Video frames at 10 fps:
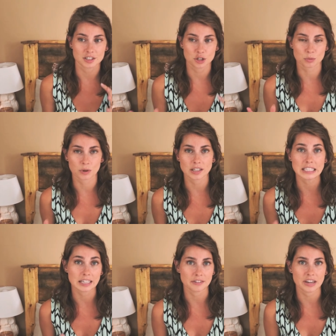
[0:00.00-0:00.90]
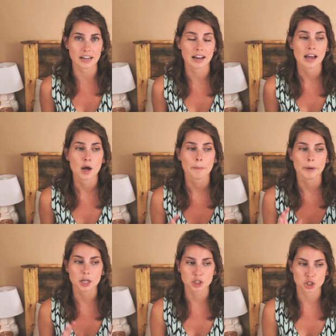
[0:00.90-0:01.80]
to really love it.
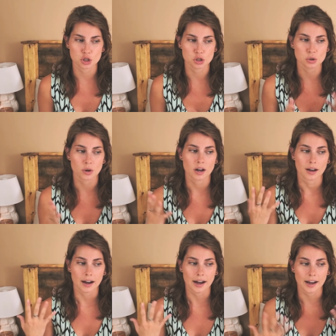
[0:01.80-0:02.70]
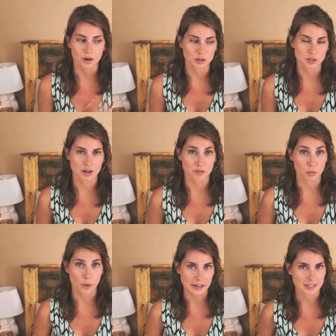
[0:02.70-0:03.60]
But two, I also
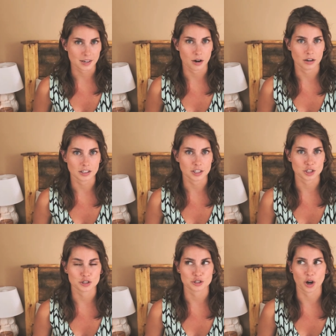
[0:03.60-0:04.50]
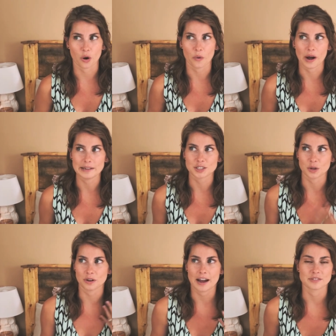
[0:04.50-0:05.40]
never went to college, so I
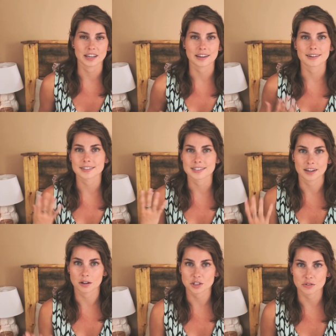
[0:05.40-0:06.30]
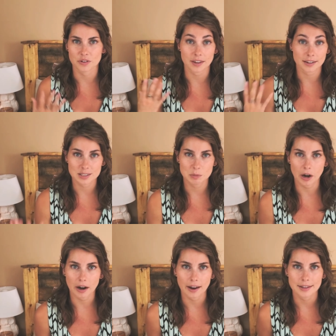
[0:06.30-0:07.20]
don't have, like, a nostalgia for the
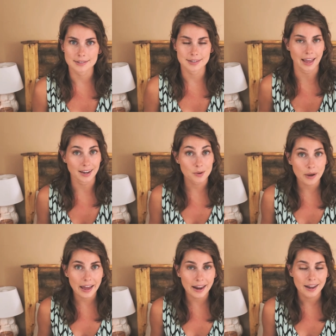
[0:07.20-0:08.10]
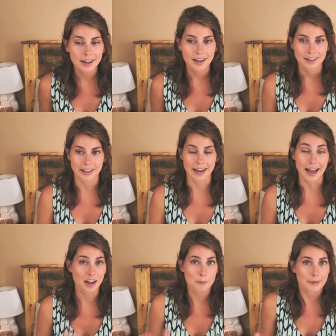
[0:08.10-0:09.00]
experience anyway. Like,
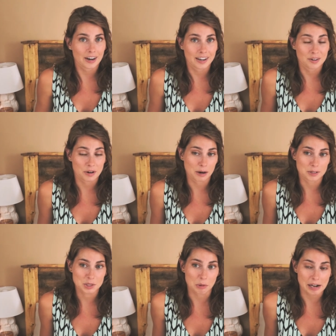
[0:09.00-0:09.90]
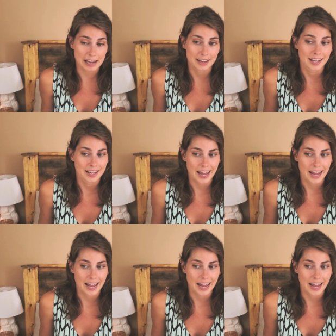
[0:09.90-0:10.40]
I got married when I was 20.